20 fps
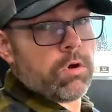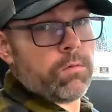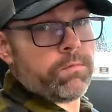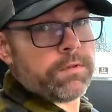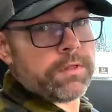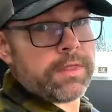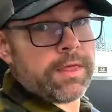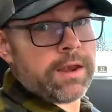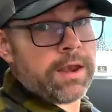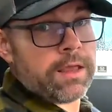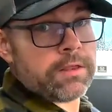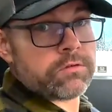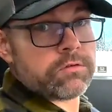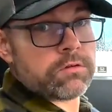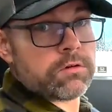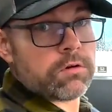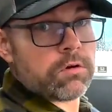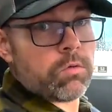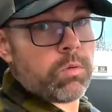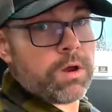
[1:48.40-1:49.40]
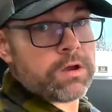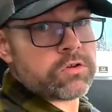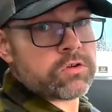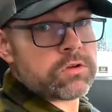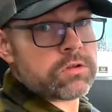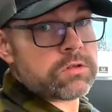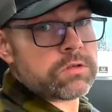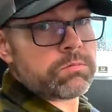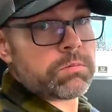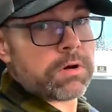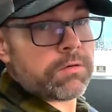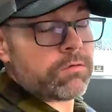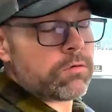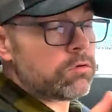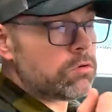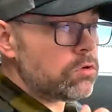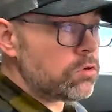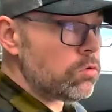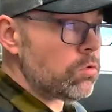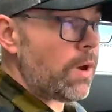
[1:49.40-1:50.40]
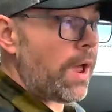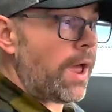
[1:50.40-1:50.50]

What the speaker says: hopefully that answered your questions, but if you do